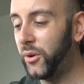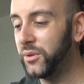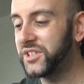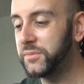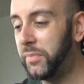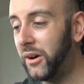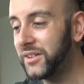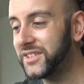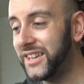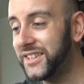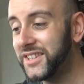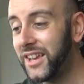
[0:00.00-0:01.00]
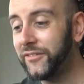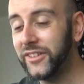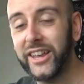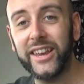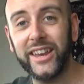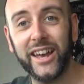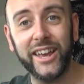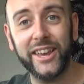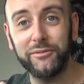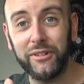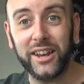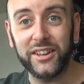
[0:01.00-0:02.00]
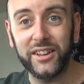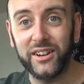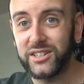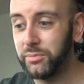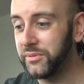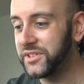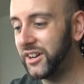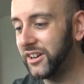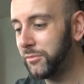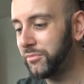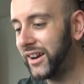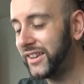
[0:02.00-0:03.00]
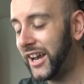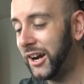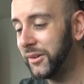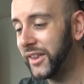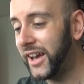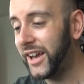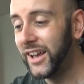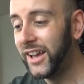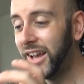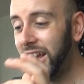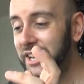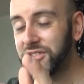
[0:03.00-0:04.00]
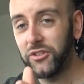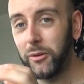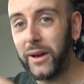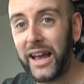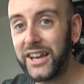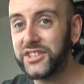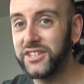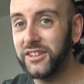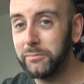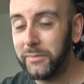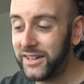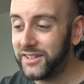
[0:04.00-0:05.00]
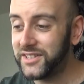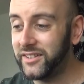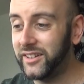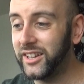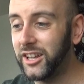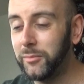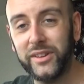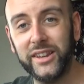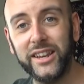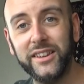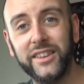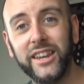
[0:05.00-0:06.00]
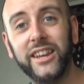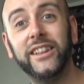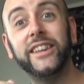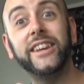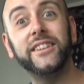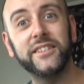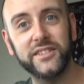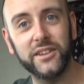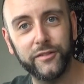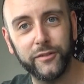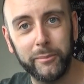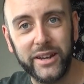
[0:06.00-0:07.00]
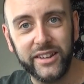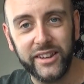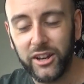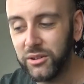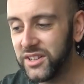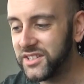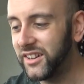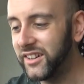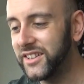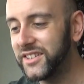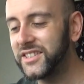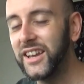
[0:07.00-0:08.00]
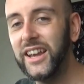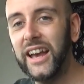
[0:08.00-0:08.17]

four spot is definitely a recognisable cider brand out there. It's from Aston Manor Cider Company, the leaders of mediocre ciders,